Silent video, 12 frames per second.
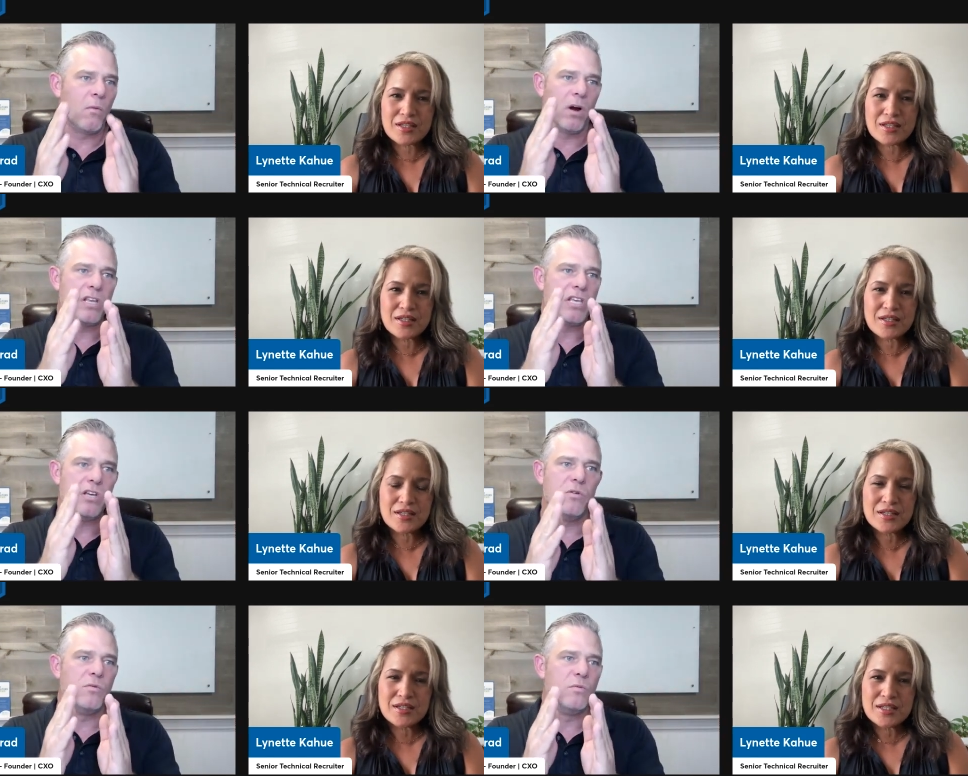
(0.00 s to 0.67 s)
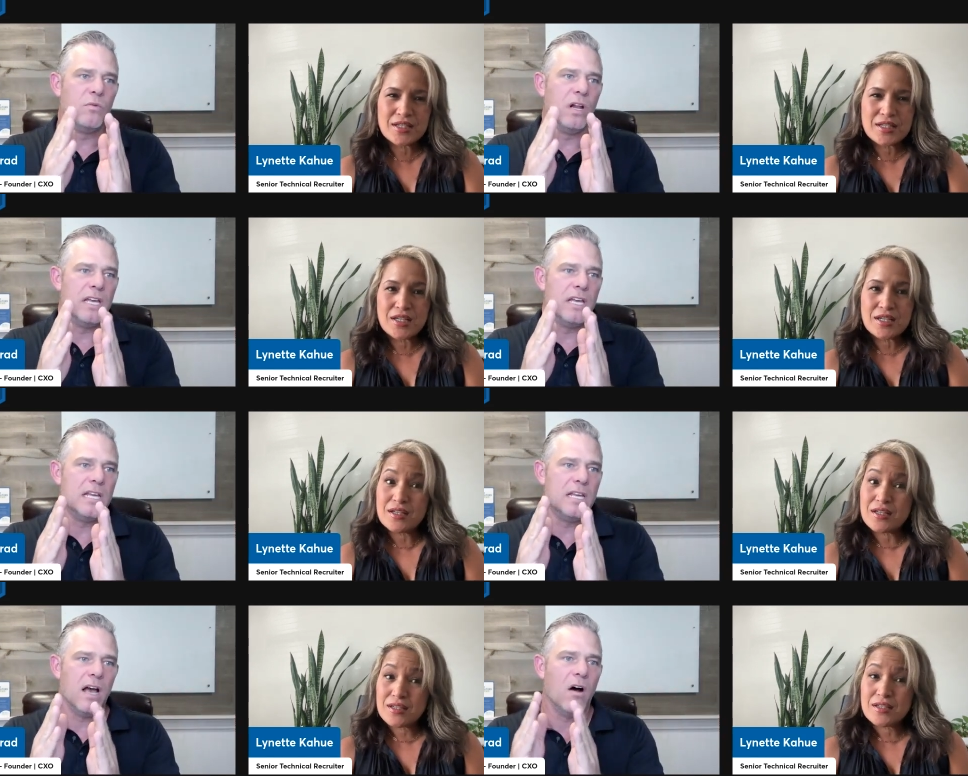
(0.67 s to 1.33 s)
Speaker 1: do you
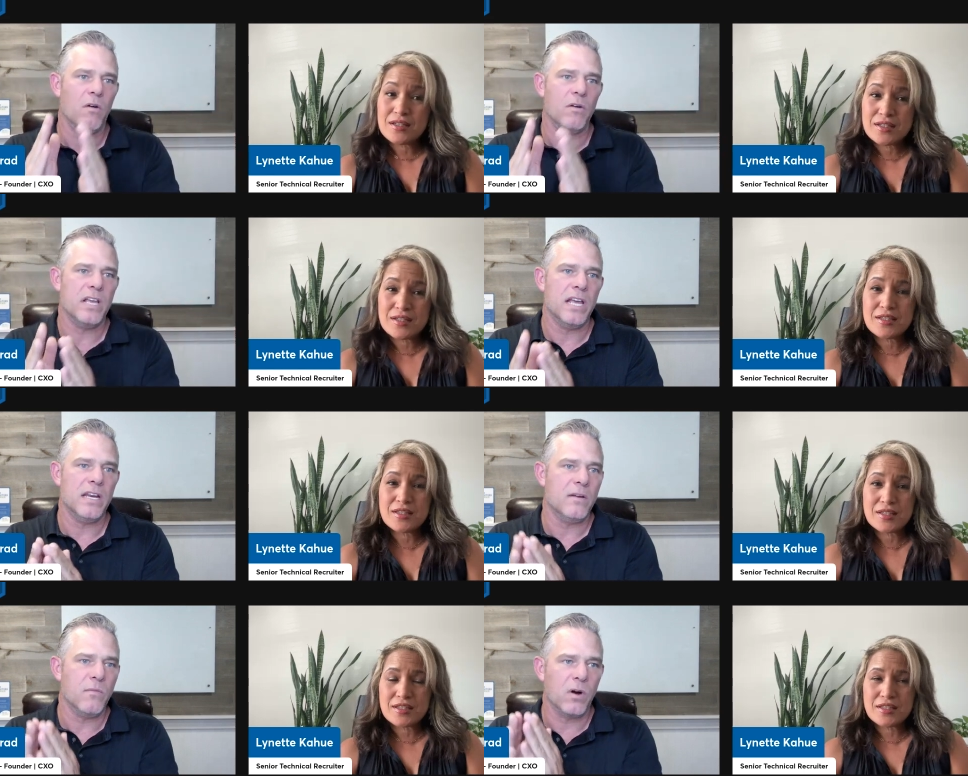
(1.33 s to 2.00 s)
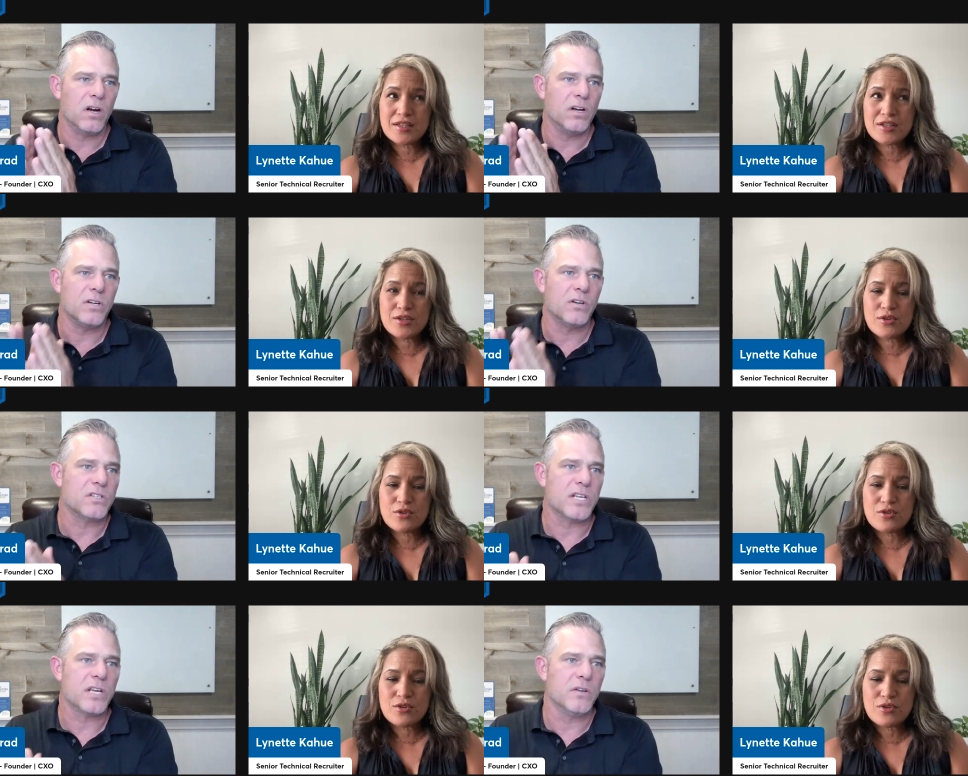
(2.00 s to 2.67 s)
really hone in, and where is your
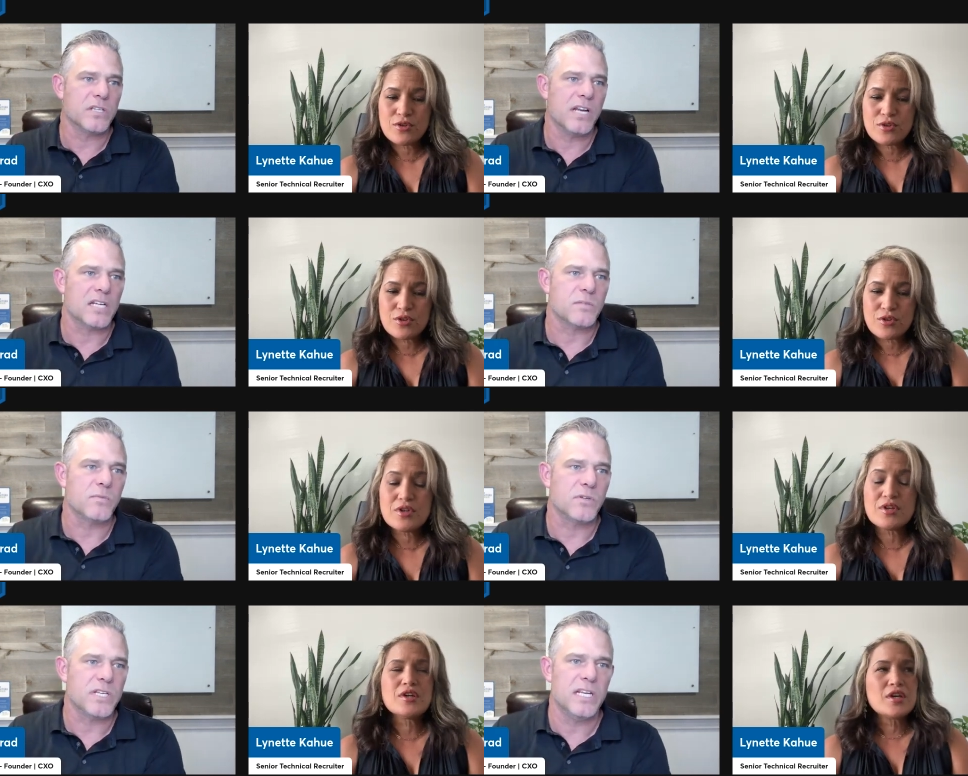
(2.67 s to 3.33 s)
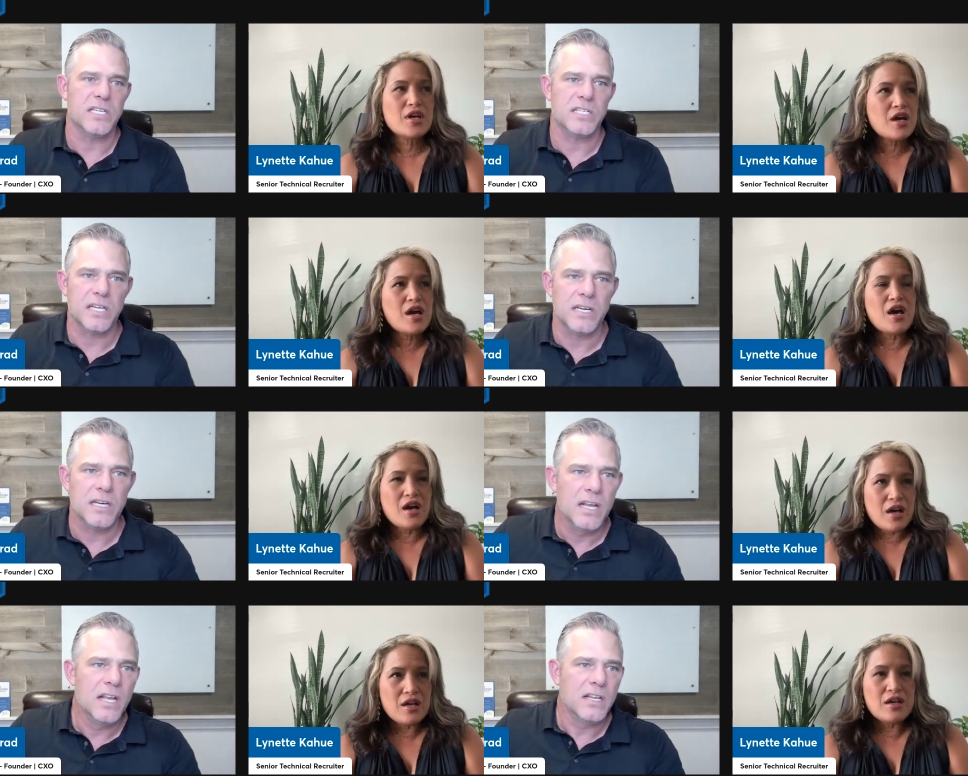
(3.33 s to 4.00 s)
skills and expertise, and
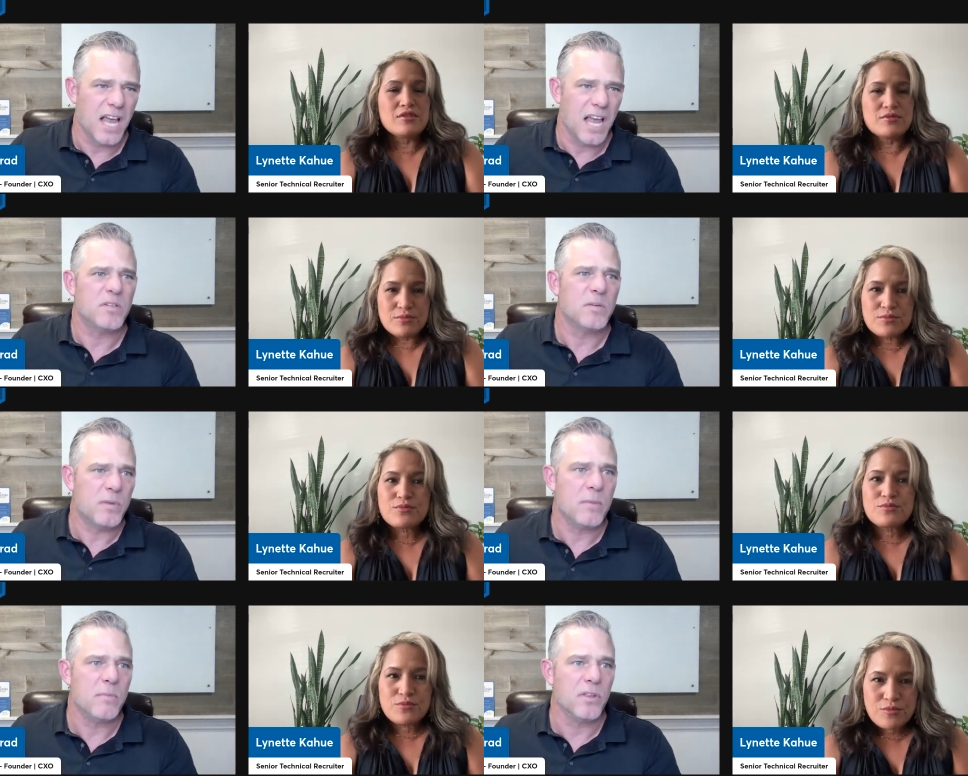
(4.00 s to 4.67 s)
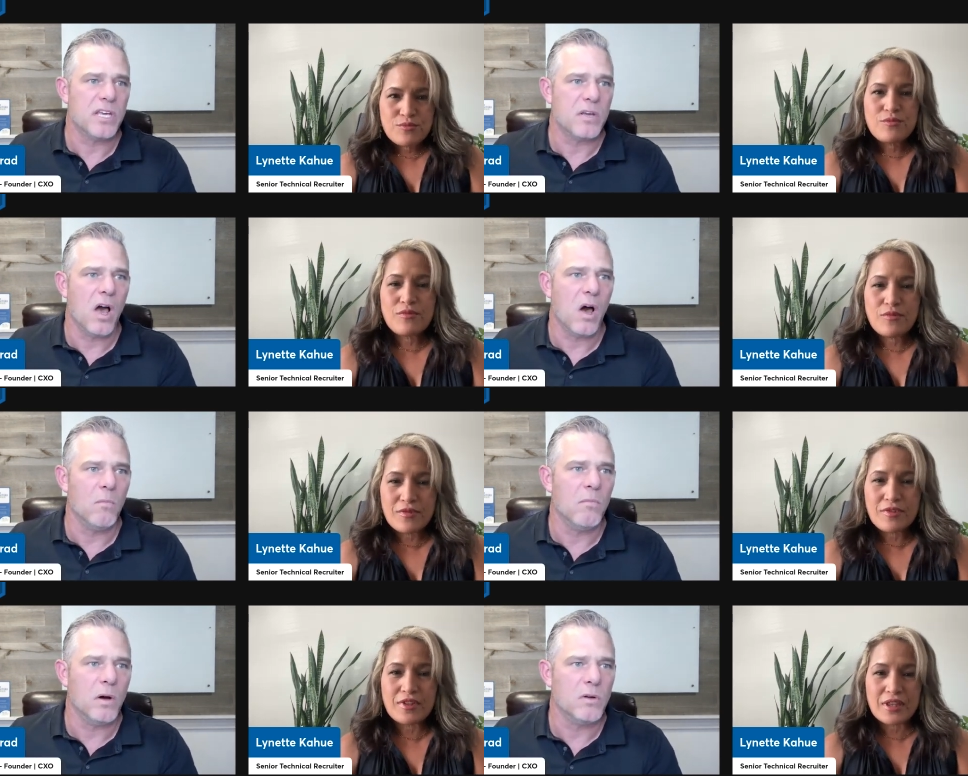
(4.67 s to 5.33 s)
types of people that you help
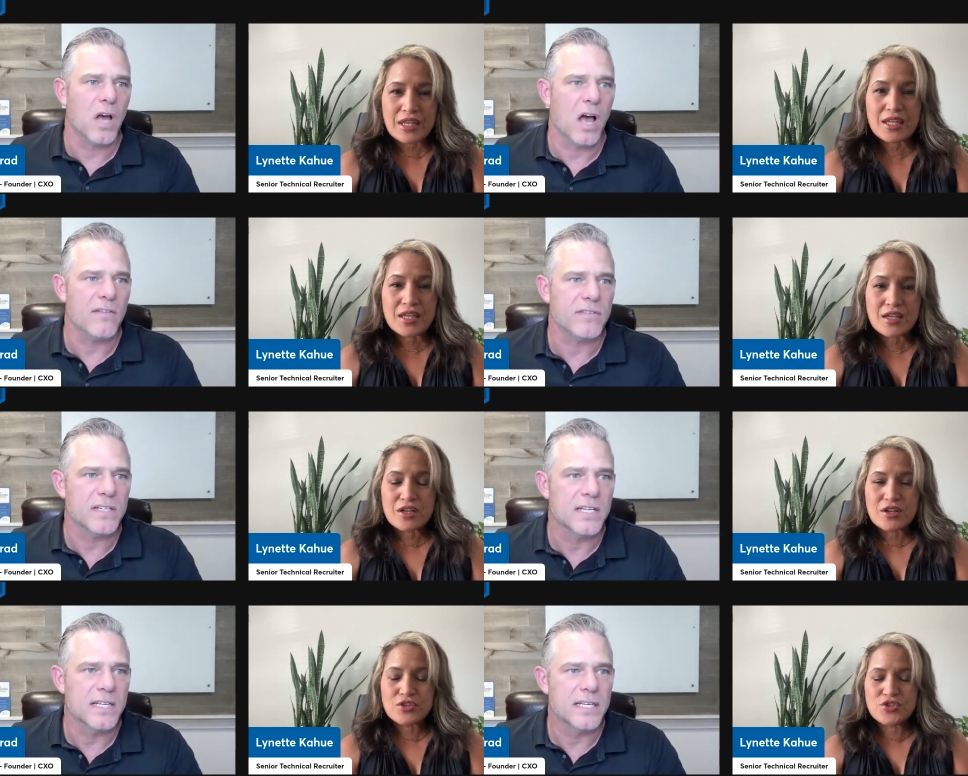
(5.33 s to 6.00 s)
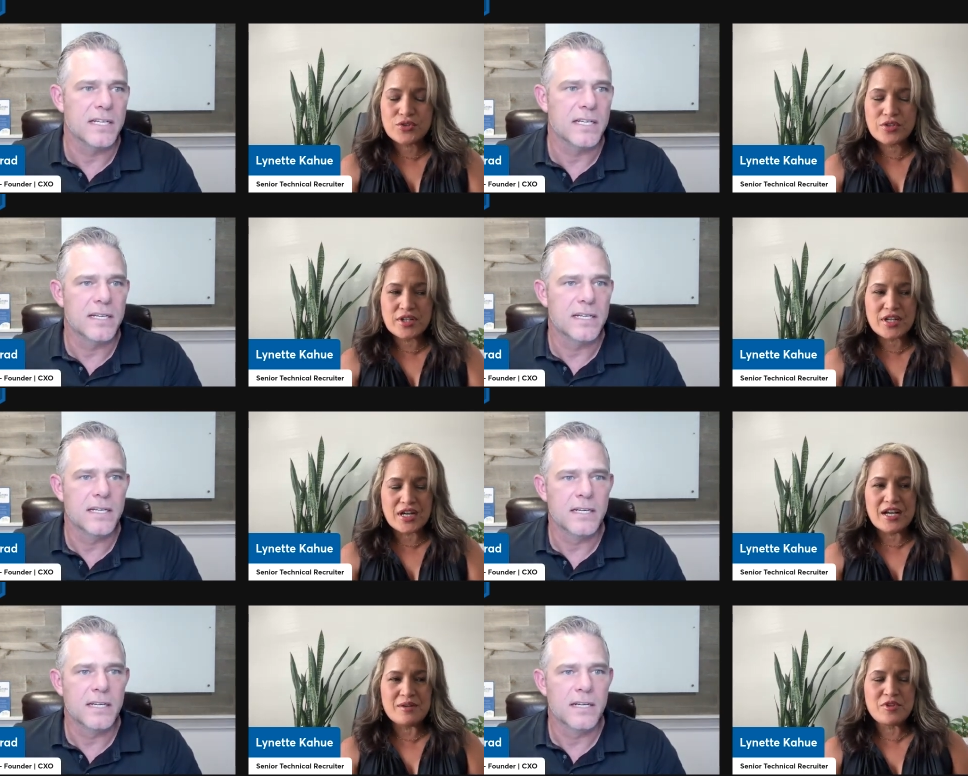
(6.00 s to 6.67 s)
most often.
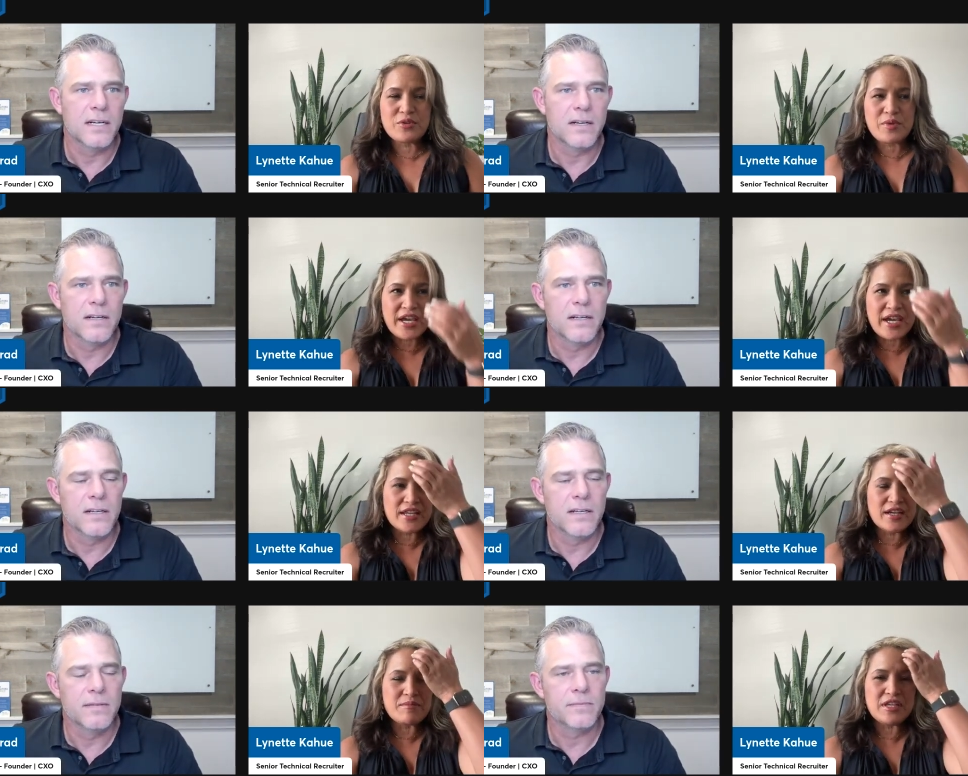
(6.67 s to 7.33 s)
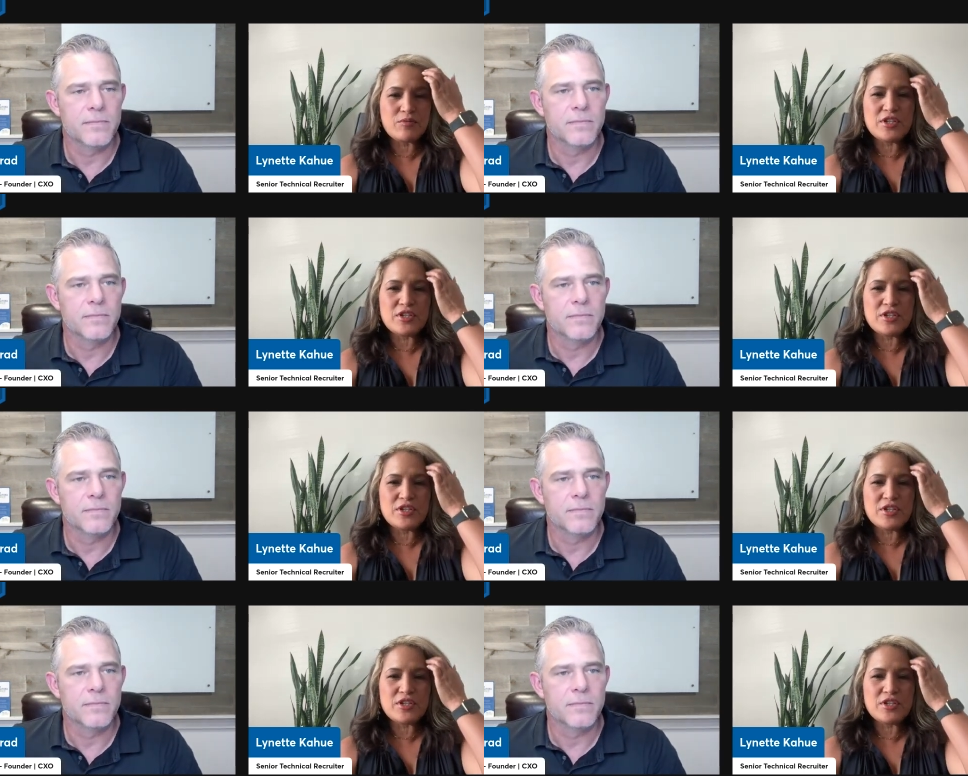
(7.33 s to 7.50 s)
Speaker 2: Sure, um, you're right. I mean,